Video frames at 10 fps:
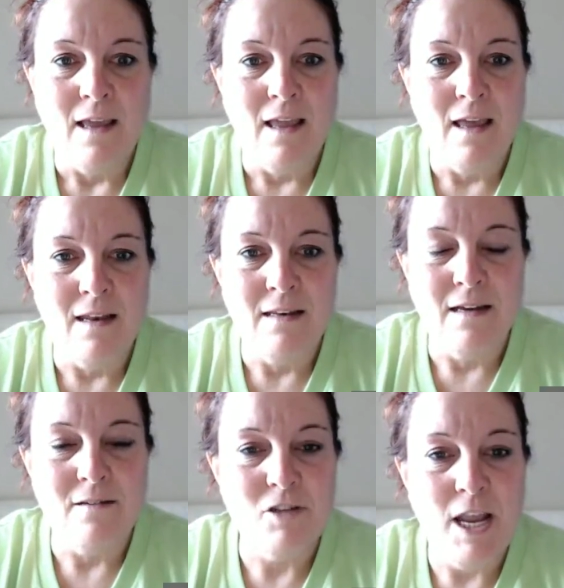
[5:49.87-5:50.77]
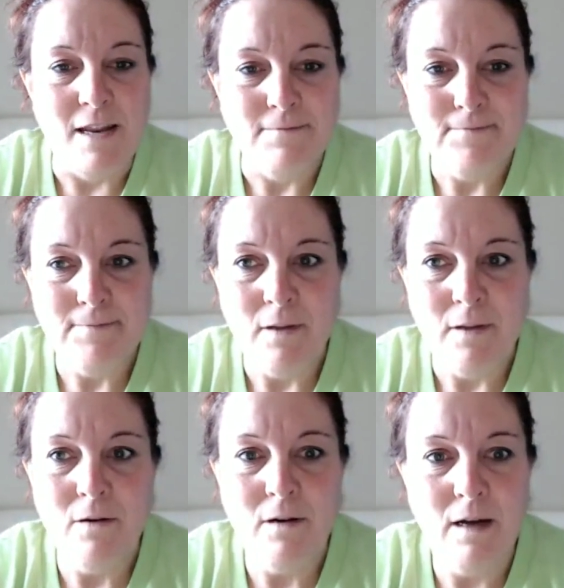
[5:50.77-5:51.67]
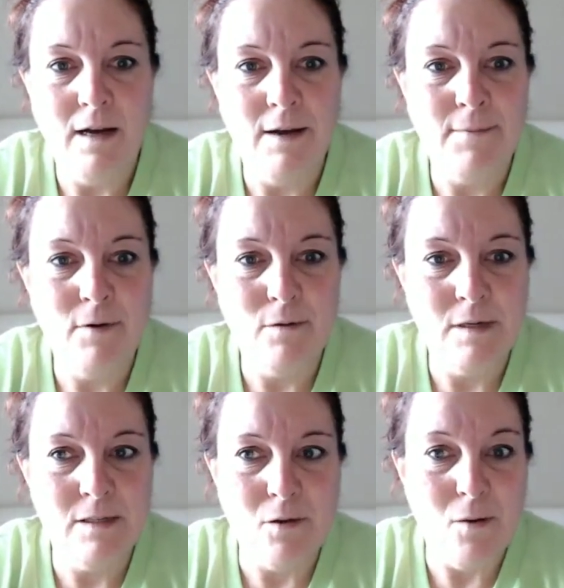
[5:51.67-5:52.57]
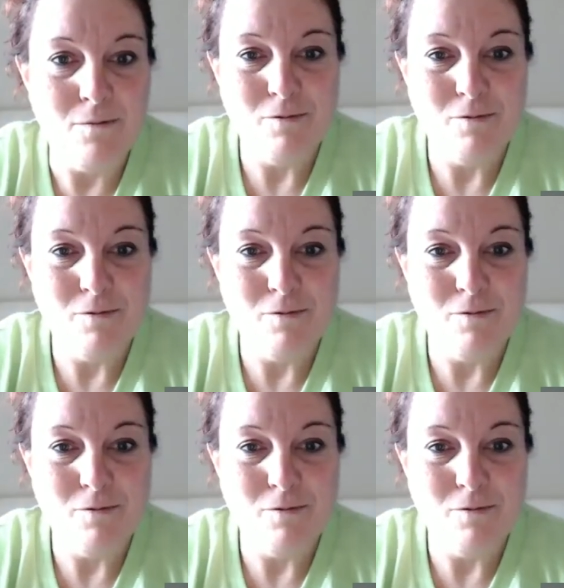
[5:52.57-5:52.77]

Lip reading: And Jane, who is